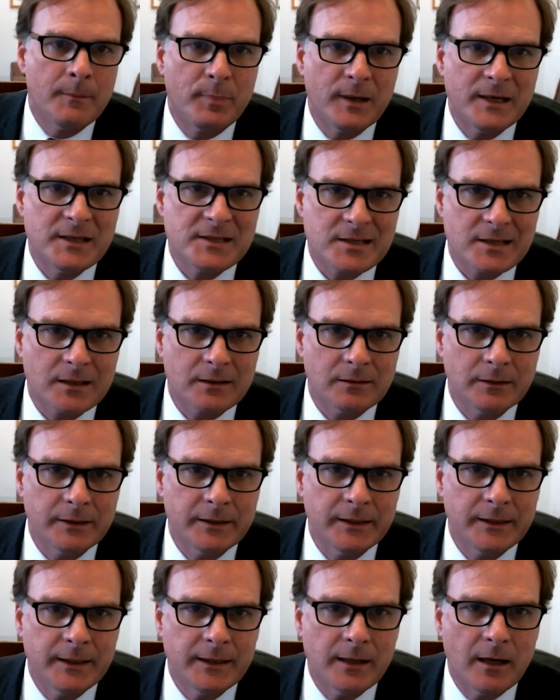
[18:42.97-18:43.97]

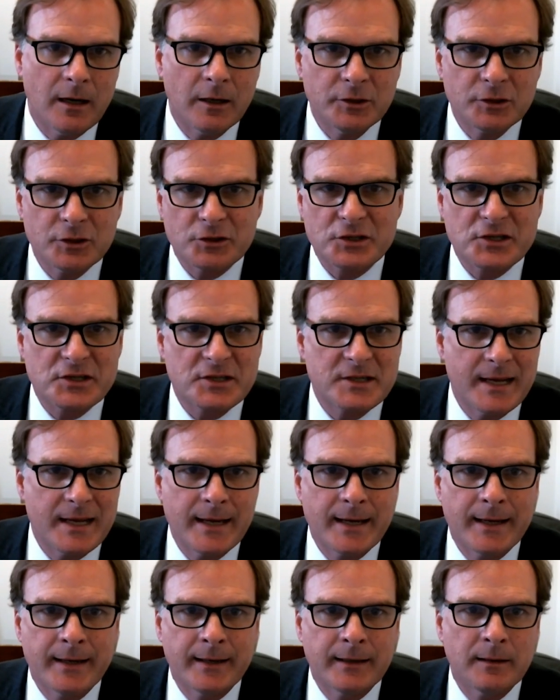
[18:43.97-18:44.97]
basically
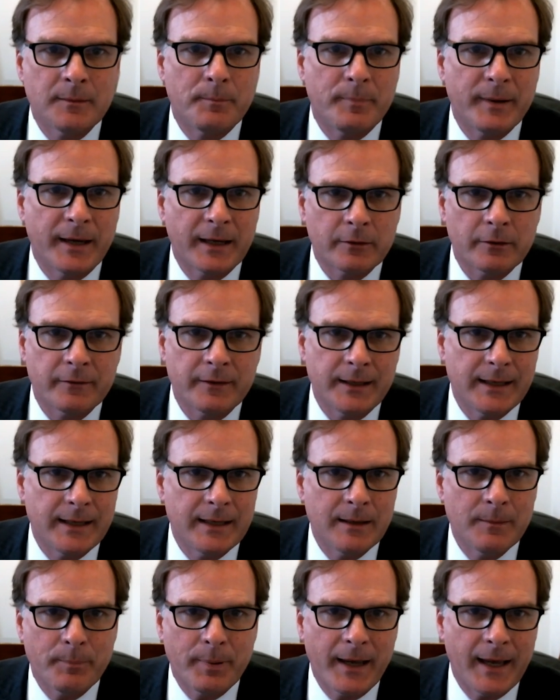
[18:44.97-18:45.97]
understand better the
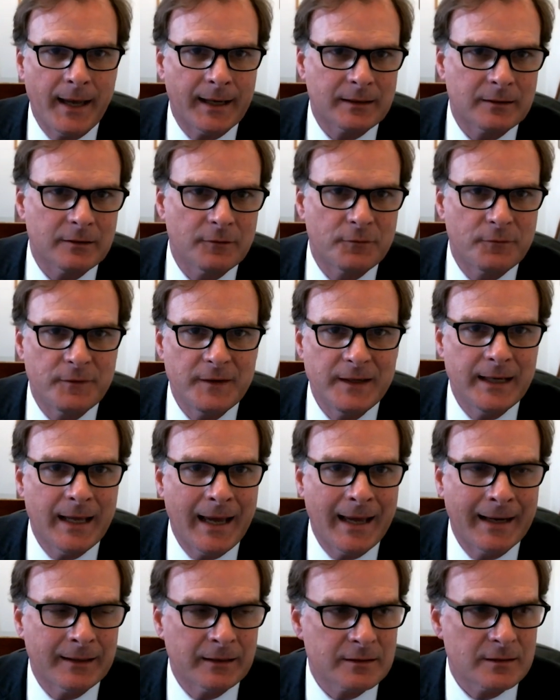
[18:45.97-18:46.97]
impact of feed
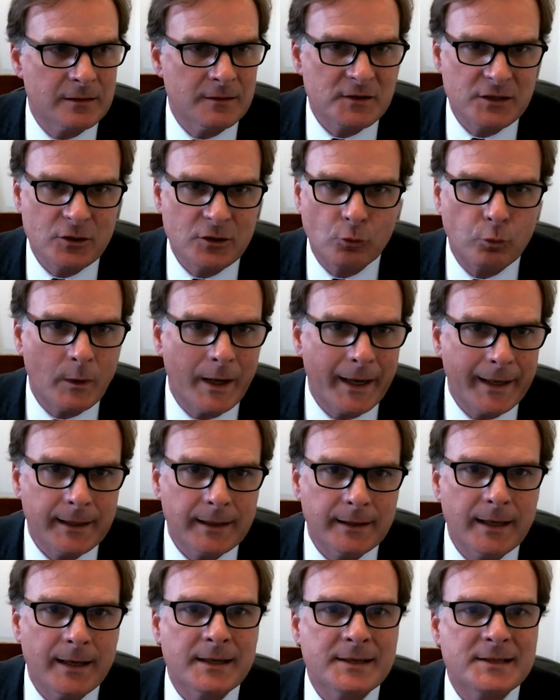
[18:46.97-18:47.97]
additives and to
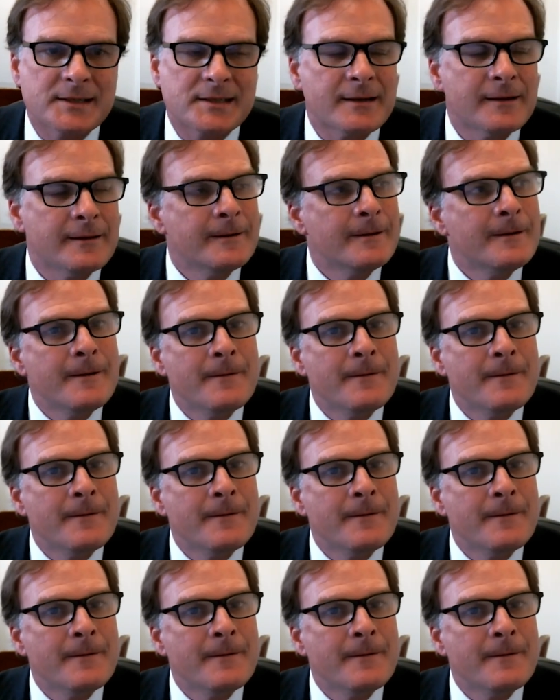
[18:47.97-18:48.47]
recognize